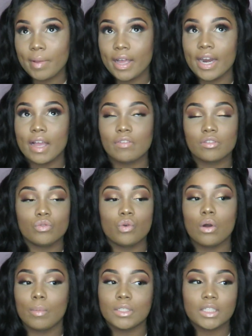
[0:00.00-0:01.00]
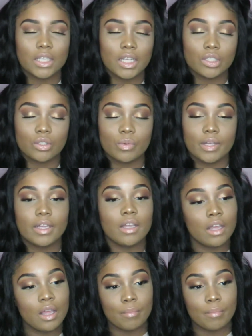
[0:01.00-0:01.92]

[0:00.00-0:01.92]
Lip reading: Am I gonna have to do a whole bunch of things to it?